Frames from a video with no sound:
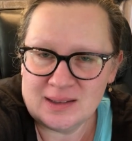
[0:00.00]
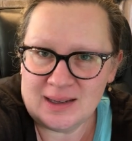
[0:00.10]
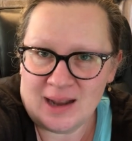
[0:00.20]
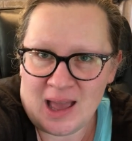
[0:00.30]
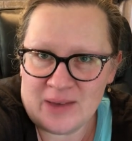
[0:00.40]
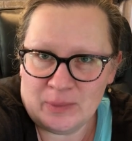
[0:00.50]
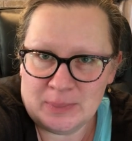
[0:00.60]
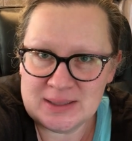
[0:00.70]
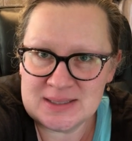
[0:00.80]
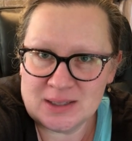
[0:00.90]
And I haven't
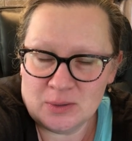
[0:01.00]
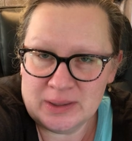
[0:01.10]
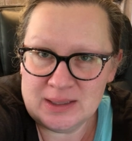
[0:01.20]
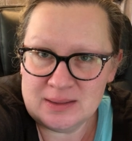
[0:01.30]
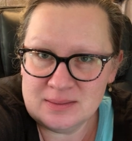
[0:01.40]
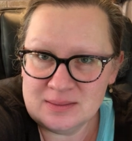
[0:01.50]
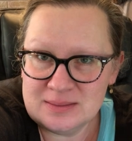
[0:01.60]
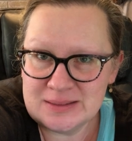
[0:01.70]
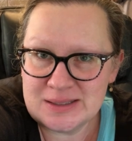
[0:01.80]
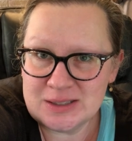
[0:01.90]
been sewing,
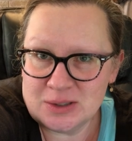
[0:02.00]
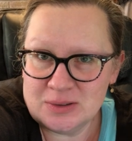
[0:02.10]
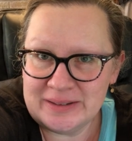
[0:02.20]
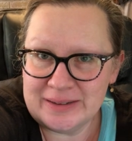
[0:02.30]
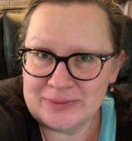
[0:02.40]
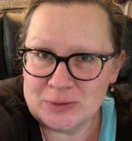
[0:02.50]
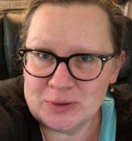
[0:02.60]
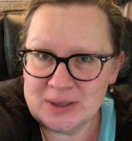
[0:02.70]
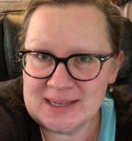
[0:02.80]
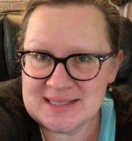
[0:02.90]
so
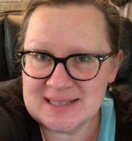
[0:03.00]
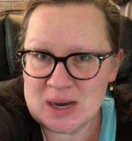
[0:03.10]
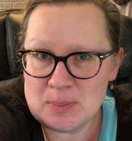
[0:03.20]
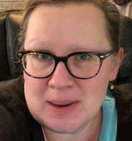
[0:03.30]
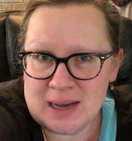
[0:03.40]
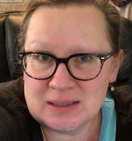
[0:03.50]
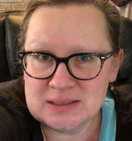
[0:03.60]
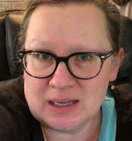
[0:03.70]
therefore it's now piled